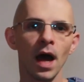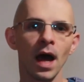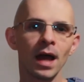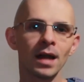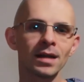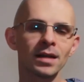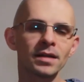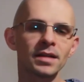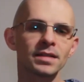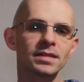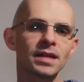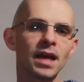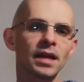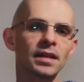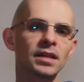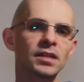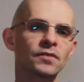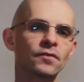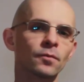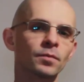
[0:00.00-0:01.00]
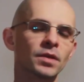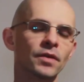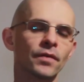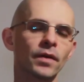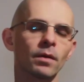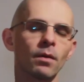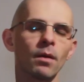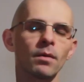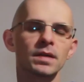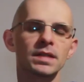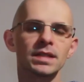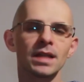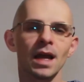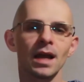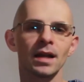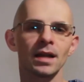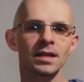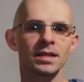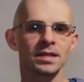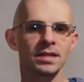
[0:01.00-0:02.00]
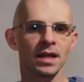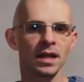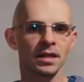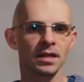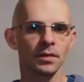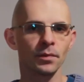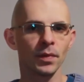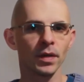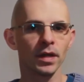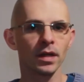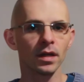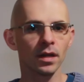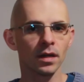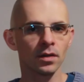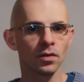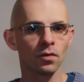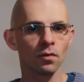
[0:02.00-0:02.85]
and the designers from the Ferrari Styling Center begin